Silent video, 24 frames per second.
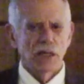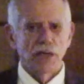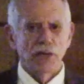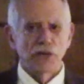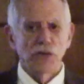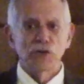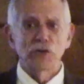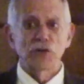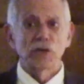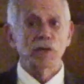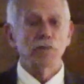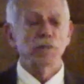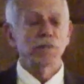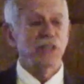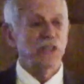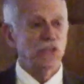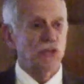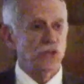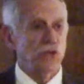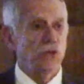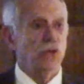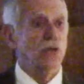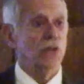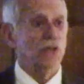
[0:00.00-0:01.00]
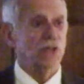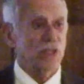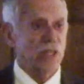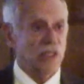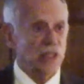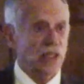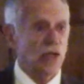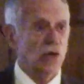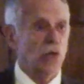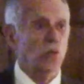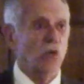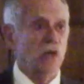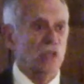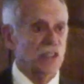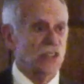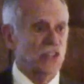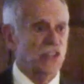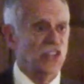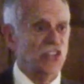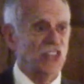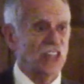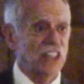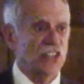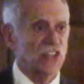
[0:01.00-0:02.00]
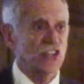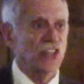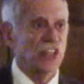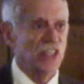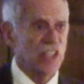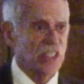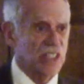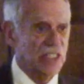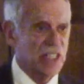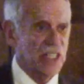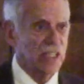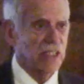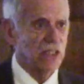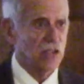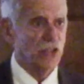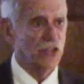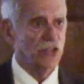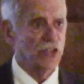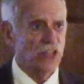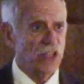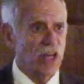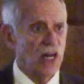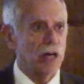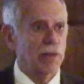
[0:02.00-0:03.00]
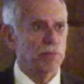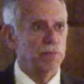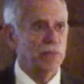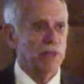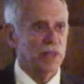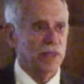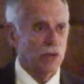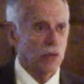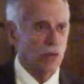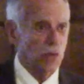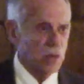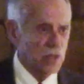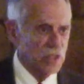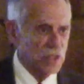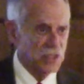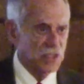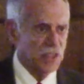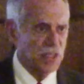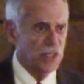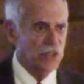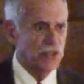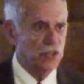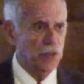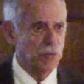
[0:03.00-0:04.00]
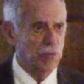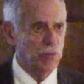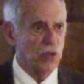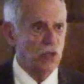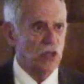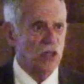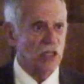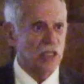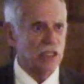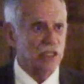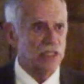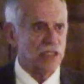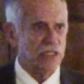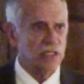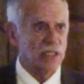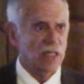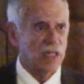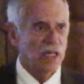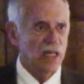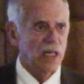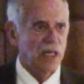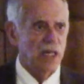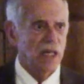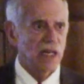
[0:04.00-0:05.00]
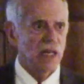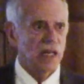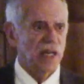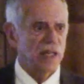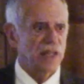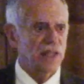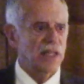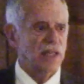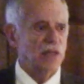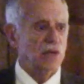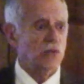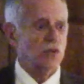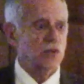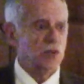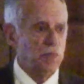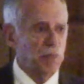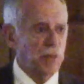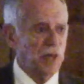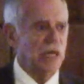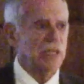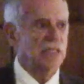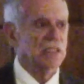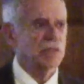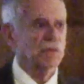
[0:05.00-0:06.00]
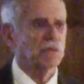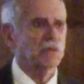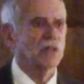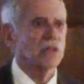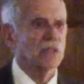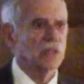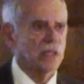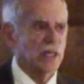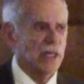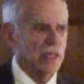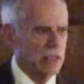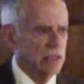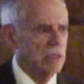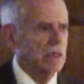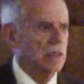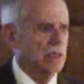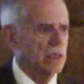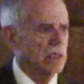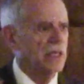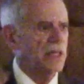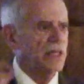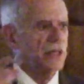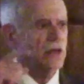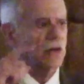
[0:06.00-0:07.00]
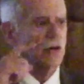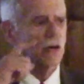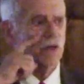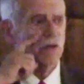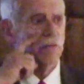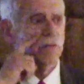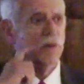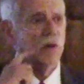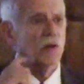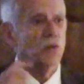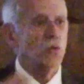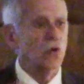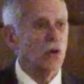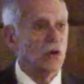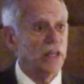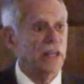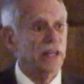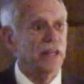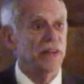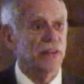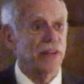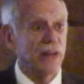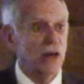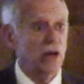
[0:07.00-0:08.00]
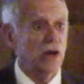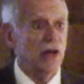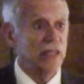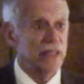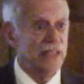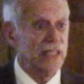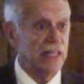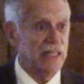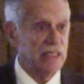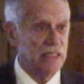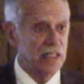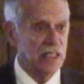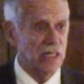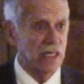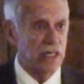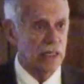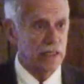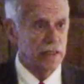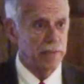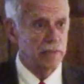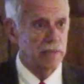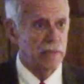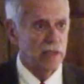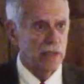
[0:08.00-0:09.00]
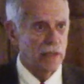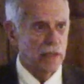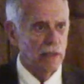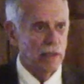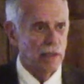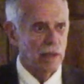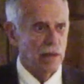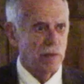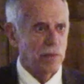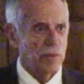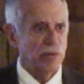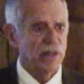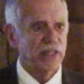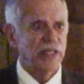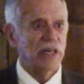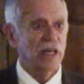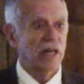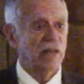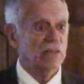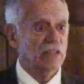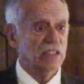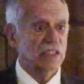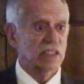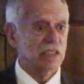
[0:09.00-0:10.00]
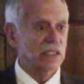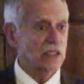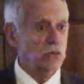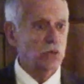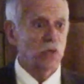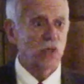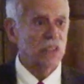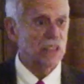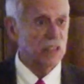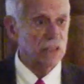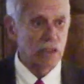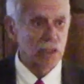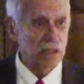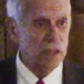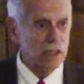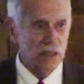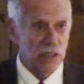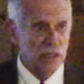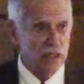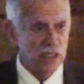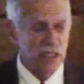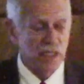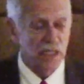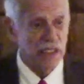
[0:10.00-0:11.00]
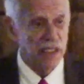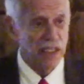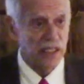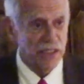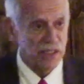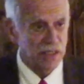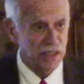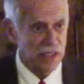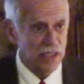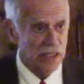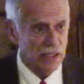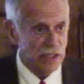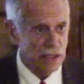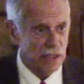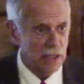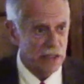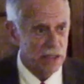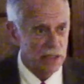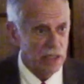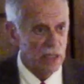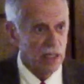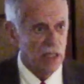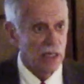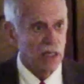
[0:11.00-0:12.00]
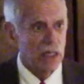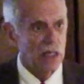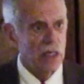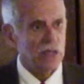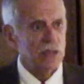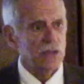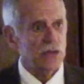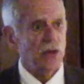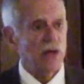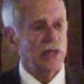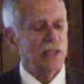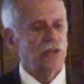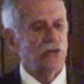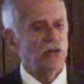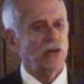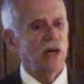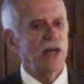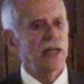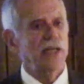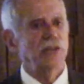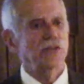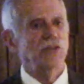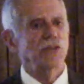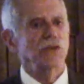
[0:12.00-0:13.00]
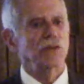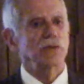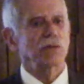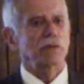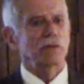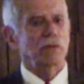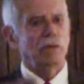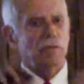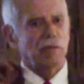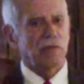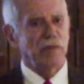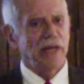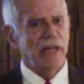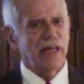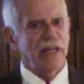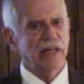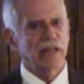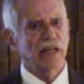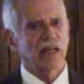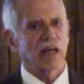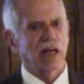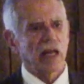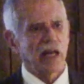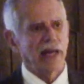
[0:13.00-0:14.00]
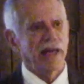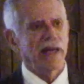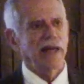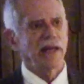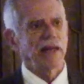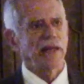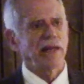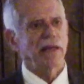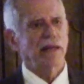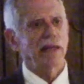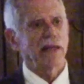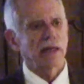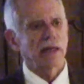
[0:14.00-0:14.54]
you can be sure that there was such a tailor shop and there was such a boss, and that it was possible that he could have been working there at that time. But he obviously wasn't because he didn't exist. So I tried to make a,